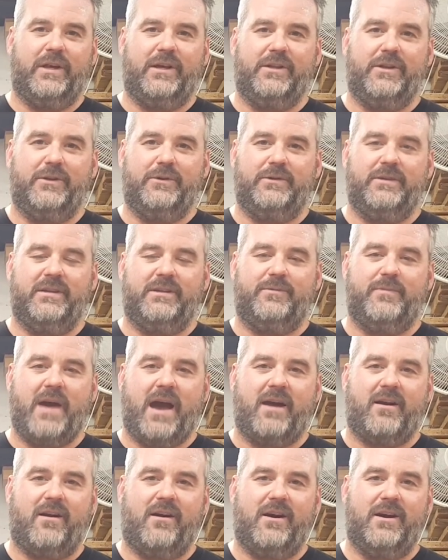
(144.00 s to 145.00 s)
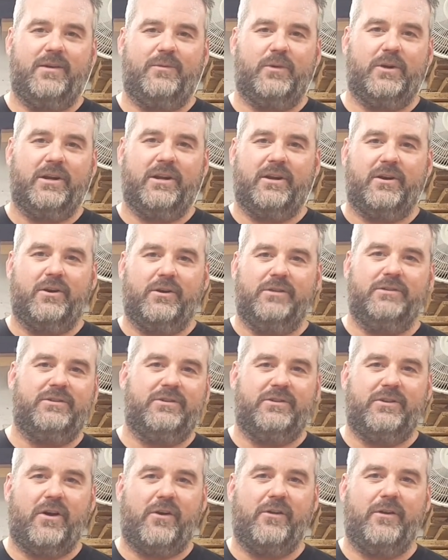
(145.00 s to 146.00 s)
glued this back on, we're going to go
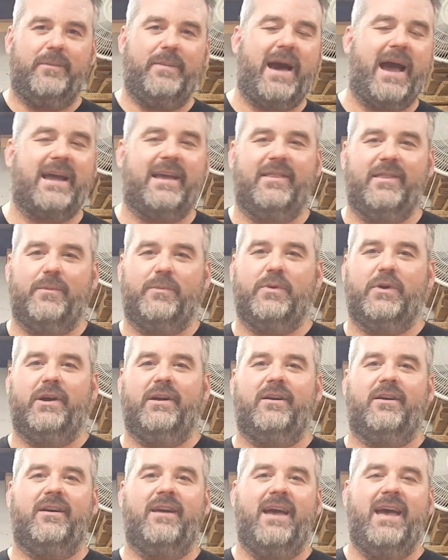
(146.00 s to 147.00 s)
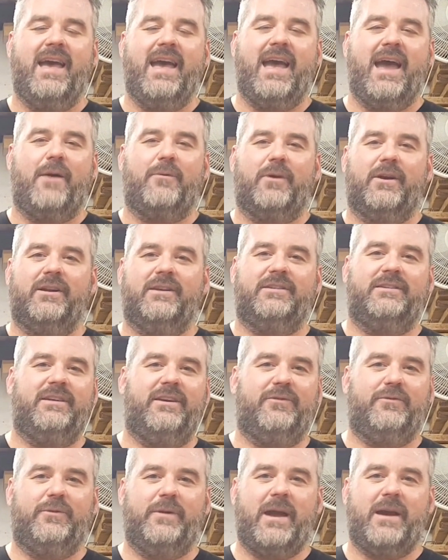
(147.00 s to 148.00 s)
install it back in the printer, and we're going to see
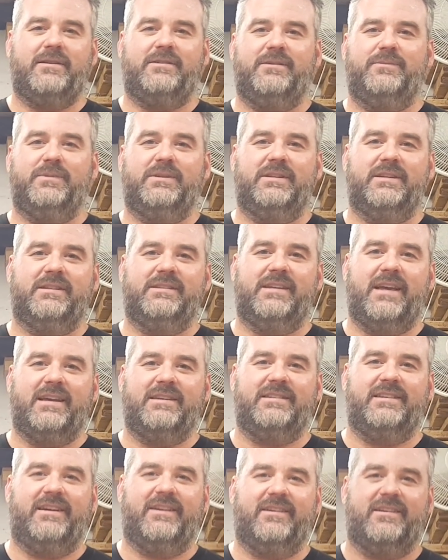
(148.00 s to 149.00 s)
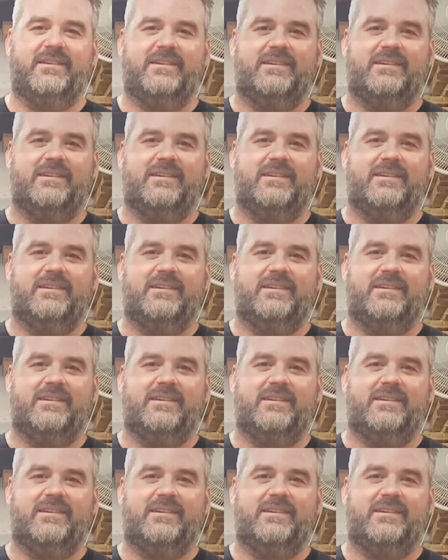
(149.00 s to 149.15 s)
if we have some success here.